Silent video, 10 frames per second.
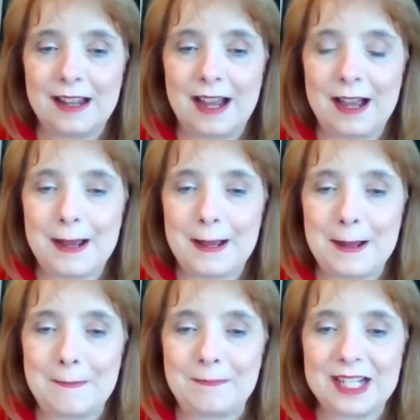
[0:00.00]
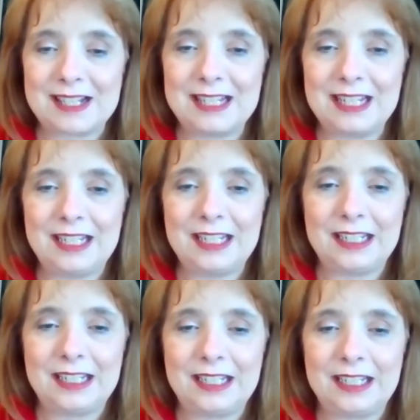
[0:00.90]
Um, let's
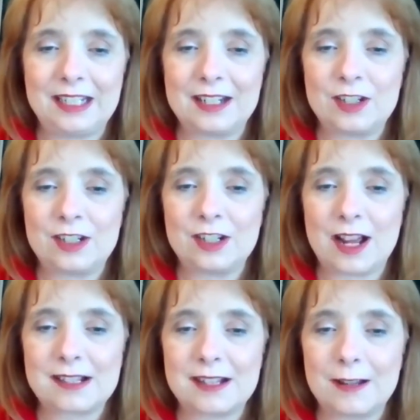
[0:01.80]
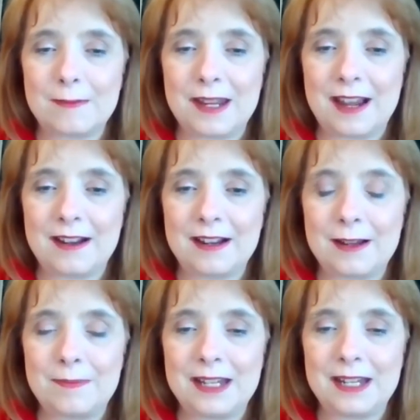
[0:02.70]
see, Josip, how to
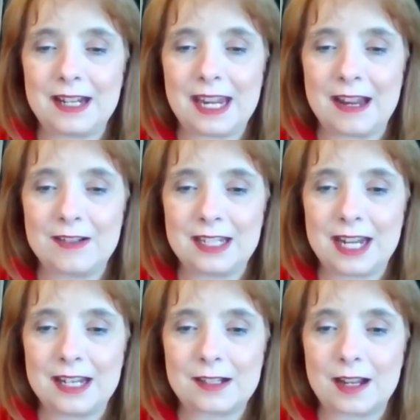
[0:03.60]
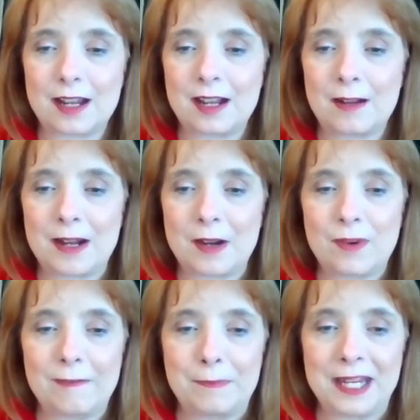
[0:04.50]
update account dates uh, by
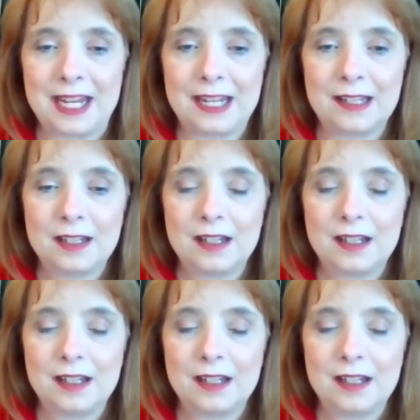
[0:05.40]
way of paying.